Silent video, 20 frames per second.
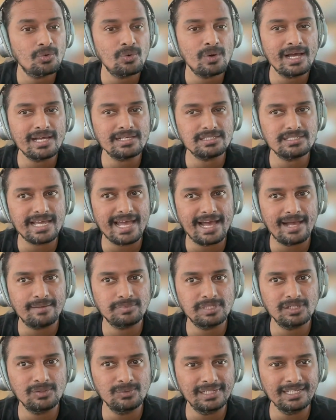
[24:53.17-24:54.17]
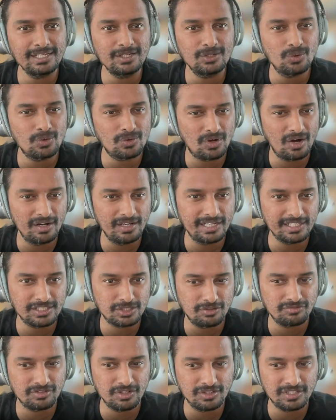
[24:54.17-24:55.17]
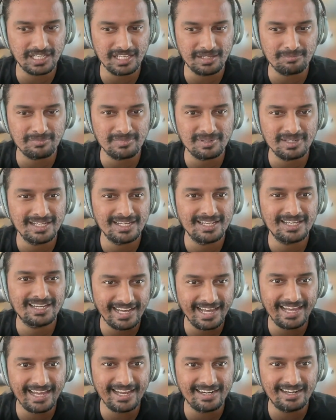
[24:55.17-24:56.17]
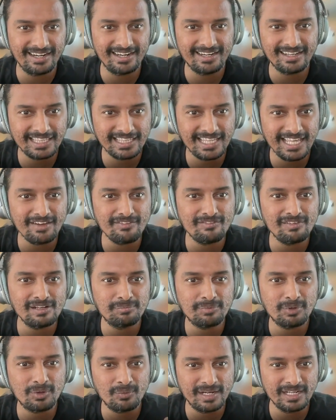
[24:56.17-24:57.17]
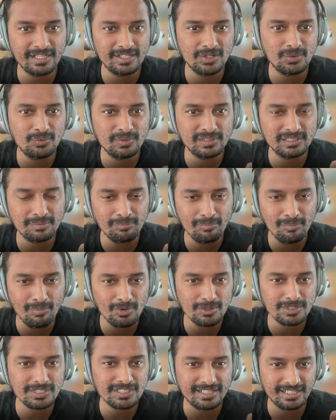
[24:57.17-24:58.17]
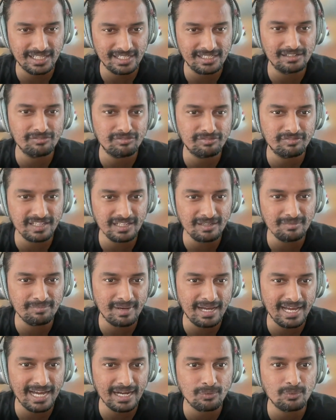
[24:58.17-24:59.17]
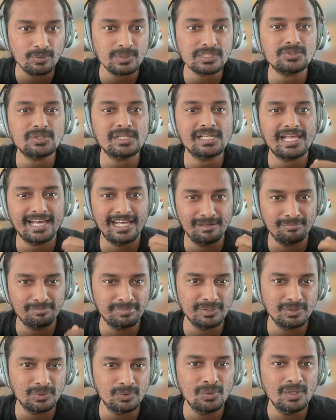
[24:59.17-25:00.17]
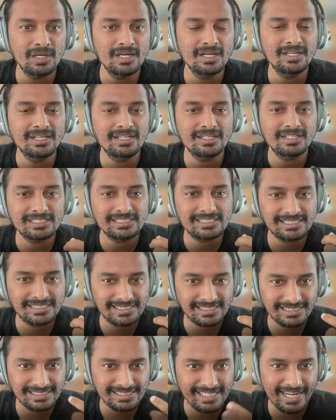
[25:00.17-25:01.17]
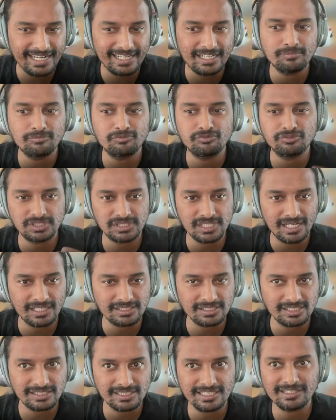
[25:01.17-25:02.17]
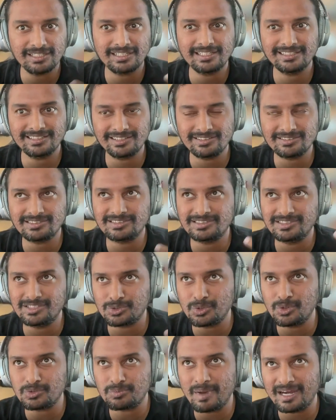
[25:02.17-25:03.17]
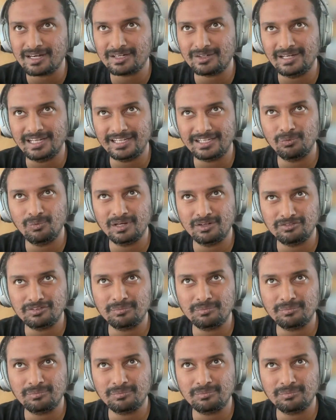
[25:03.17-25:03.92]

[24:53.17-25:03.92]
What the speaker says: who has absolutely no context of your team. And they will provide you with the most critical feedback, which will help you set up for success. And this goes back to like one